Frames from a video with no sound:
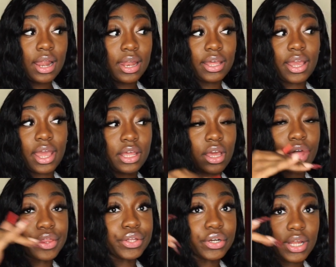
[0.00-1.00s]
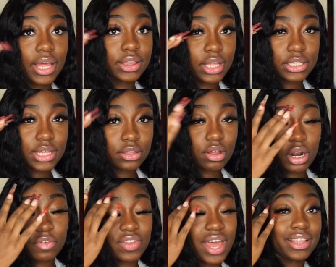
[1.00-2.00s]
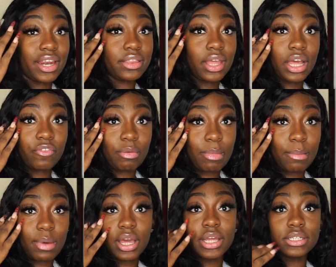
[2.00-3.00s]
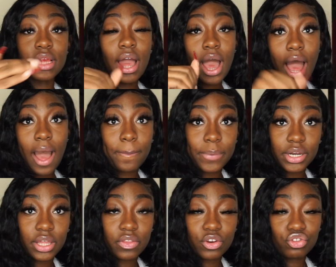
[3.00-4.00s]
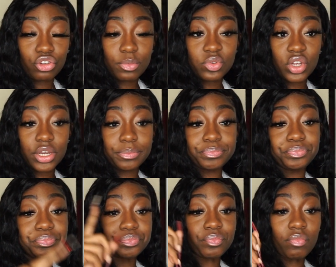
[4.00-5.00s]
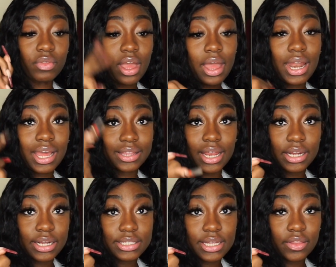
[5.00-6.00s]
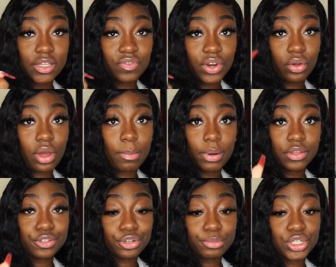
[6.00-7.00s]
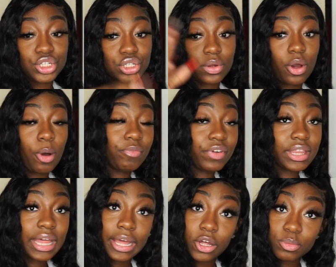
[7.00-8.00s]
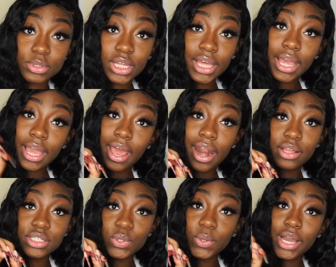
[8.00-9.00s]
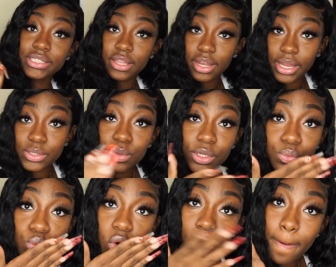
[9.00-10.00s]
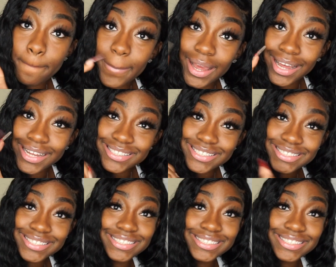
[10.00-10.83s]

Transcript: Any other things I thought of that I didn't think of in my mind, I'll put it in the description. That I didn't say in this video, I'll put it in the description. So hopefully that helps, and I'll see you guys in the next one. Bye guys.